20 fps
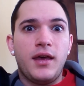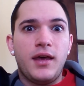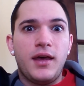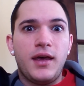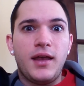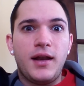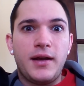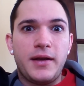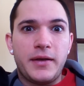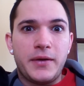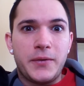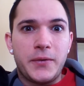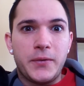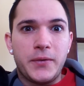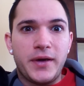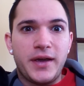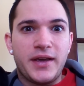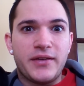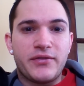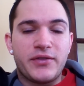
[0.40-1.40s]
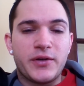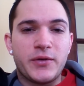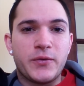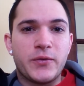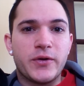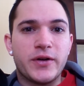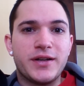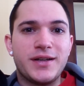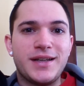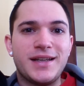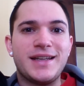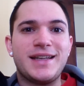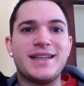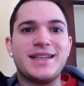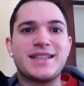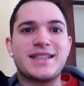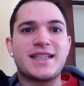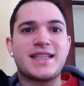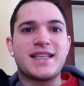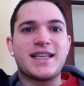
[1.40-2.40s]
Hello everyone, it
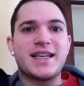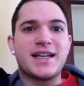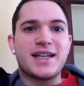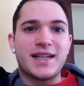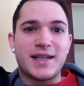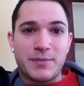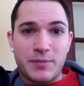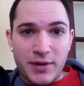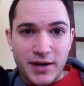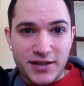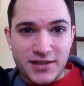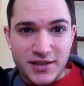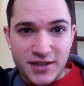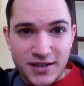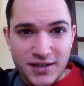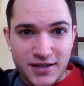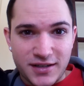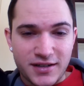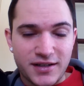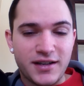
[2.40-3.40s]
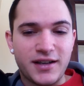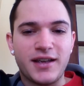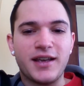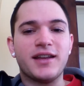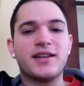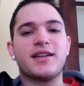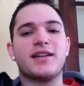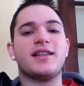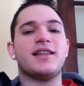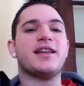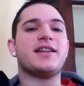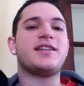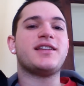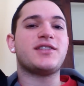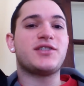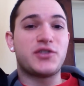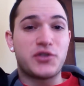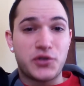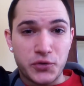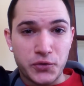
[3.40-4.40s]
is the Honey Badger here, and let
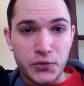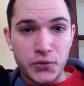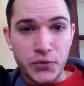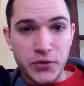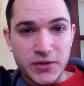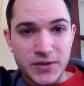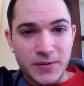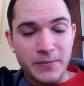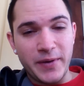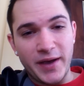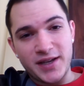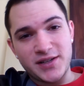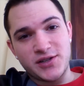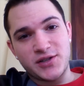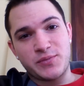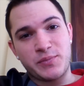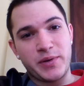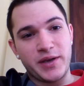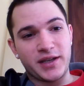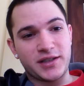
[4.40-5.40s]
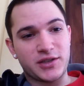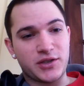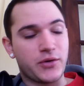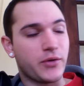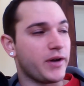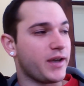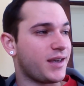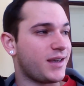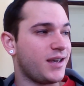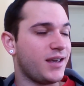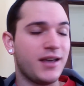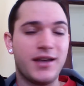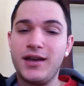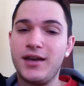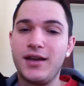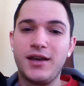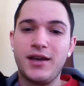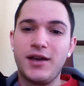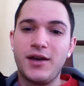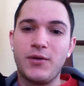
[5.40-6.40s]
us do some Badger's Picks quick,
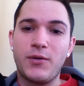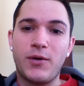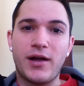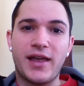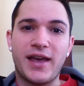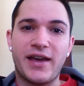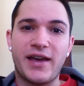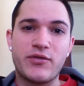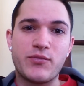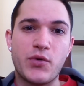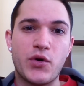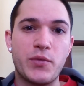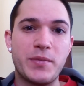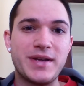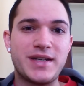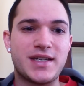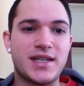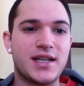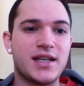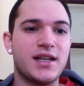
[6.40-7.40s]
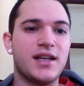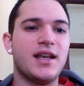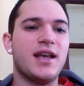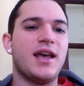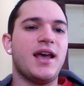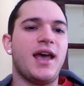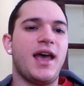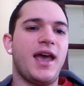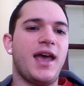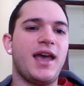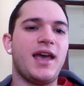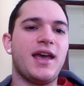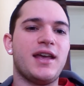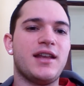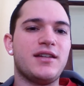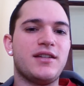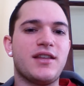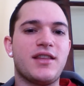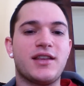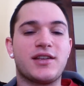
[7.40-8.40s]
while I have a moment.
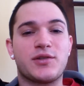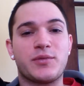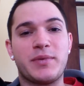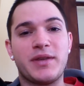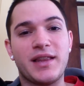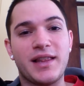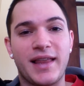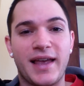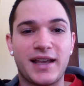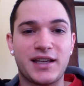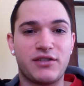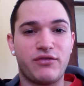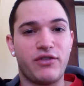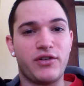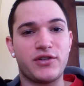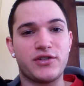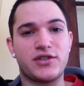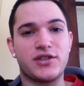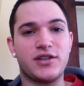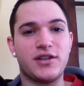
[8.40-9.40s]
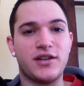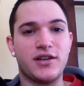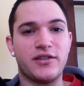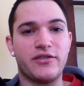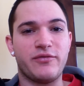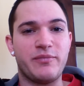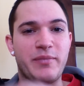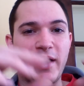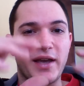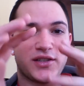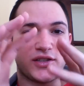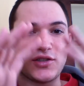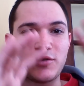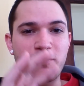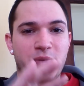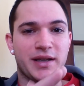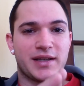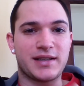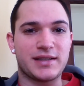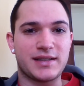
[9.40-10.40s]
And this will be the last version of Badger's
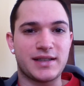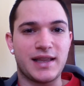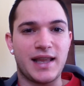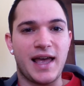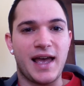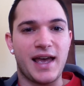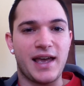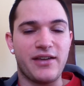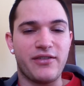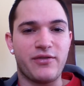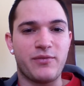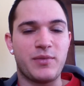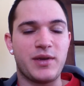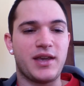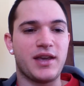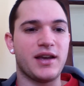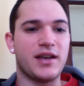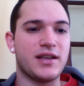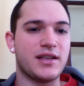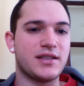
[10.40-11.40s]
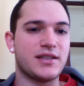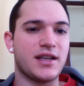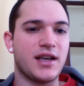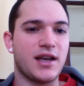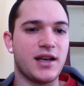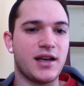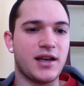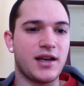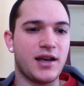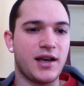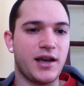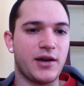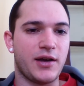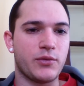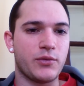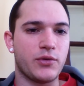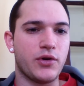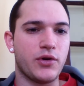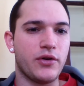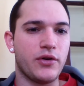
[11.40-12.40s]
Picks Live, because uh, I
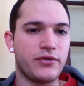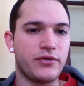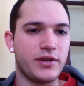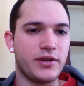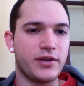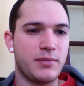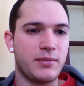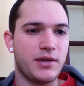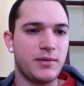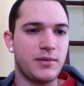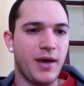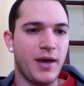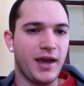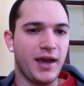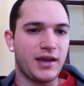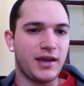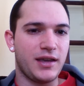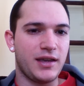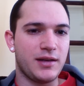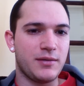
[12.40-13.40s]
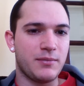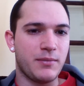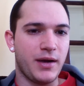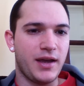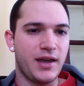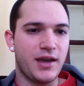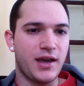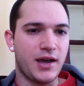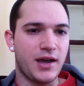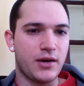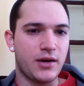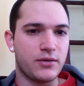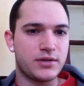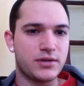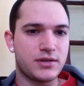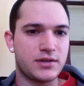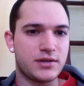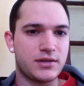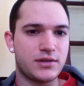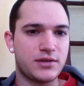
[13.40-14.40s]
will hopefully be back in my house
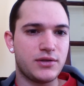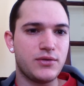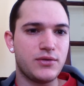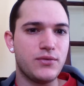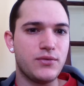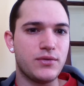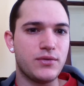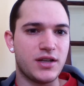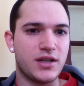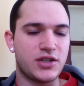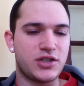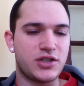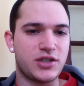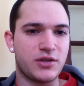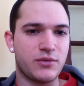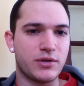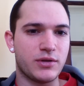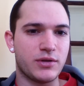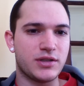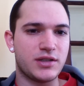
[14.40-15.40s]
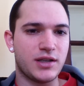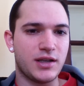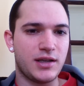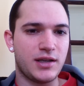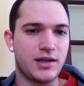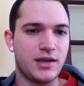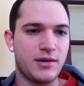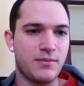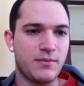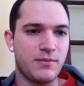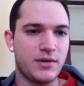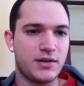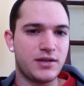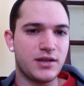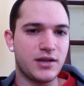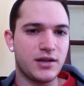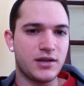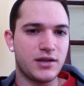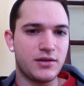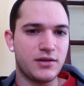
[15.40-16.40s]
soonish, once I am
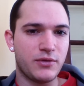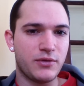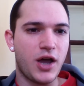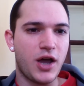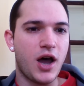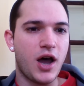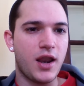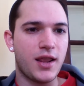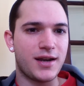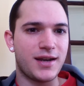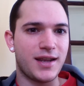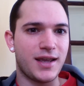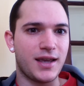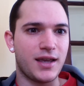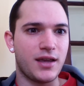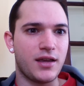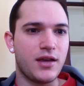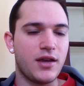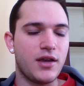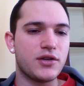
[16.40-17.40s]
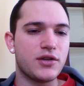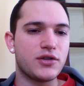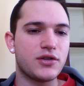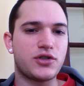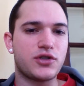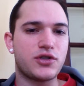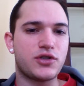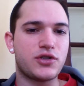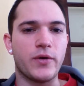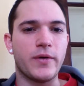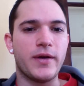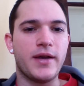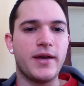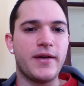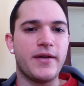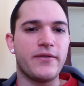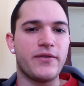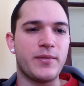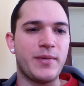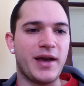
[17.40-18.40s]
done with holiday. So,
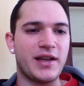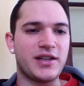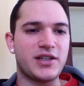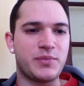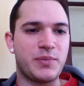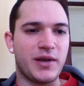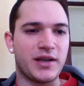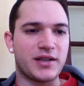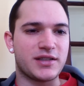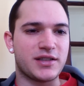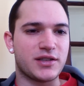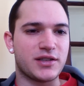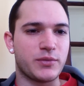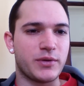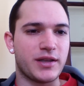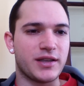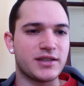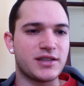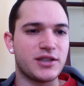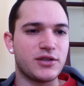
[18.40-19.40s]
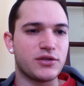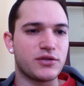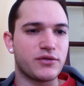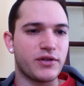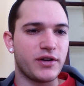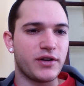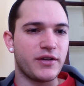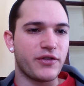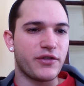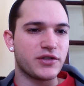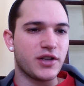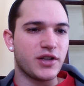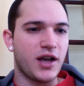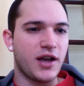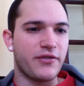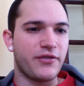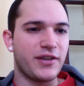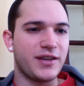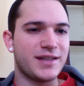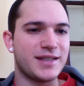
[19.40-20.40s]
for Badger's Picks this week, let's see who's free. First
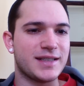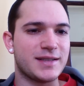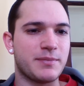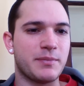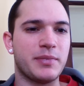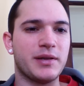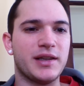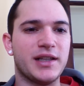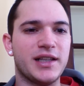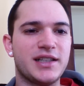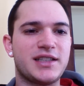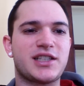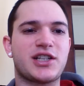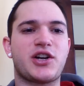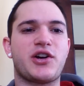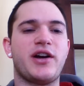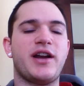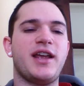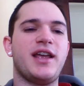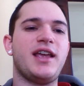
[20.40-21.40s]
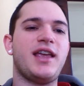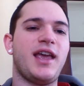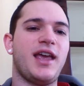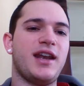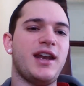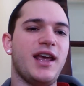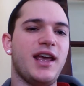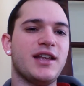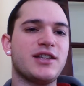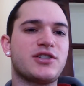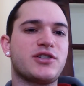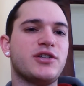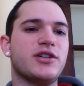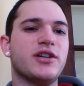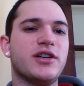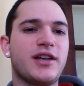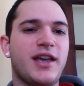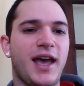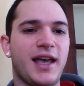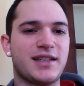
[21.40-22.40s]
off, it is Blitzcrank and
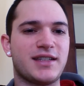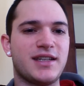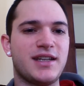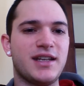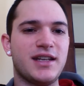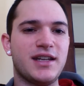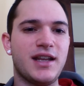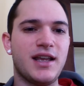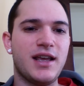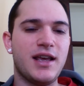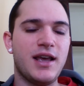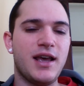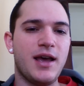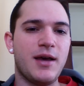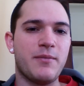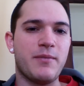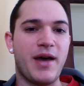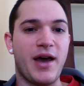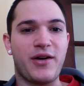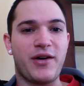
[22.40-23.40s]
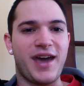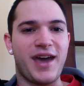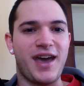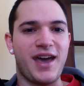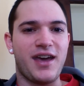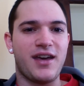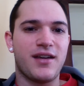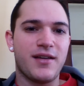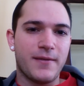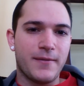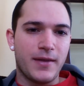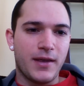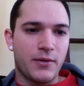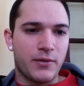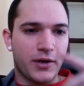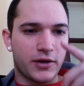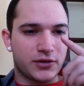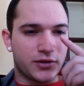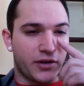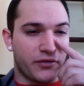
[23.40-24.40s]
Ezreal, Kassadin, Maokai.
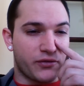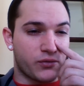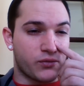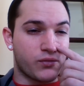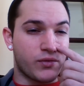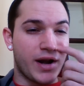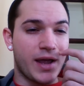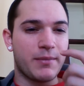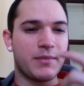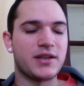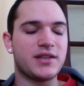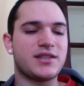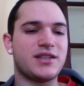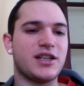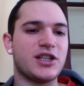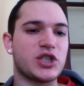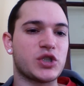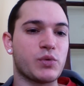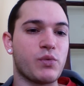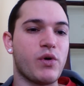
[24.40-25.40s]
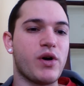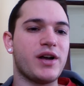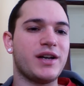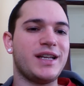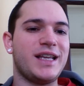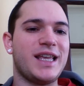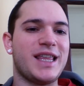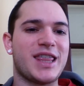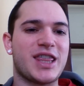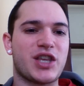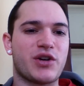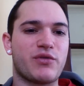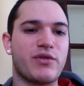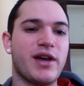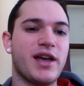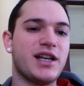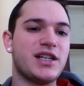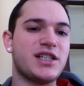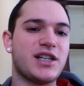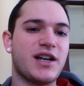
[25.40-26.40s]
We also have Rammus, Sejuani,
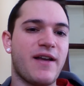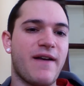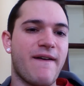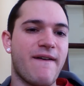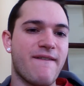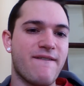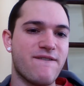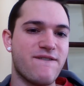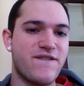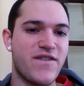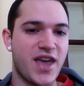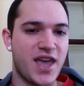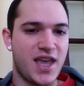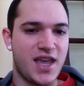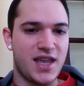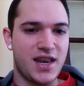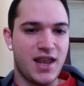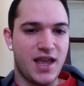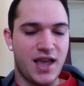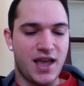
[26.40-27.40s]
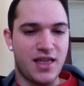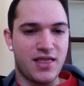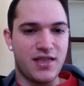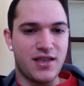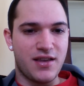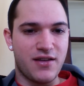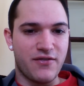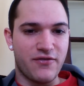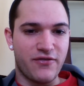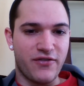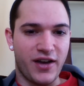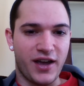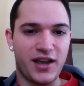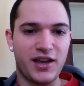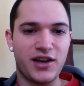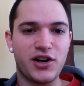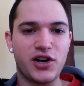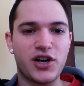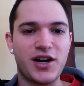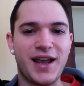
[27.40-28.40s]
Thresh, Vayne, and then
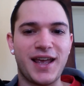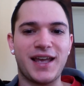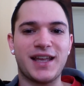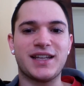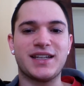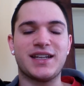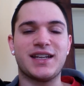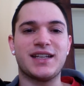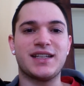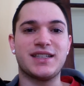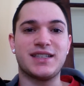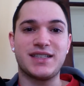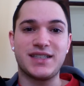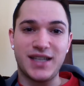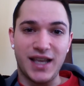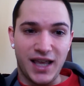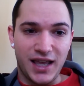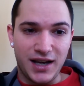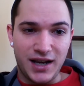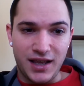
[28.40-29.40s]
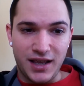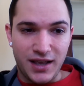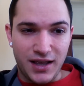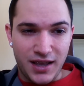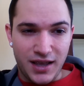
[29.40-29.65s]
Vigor and Zed.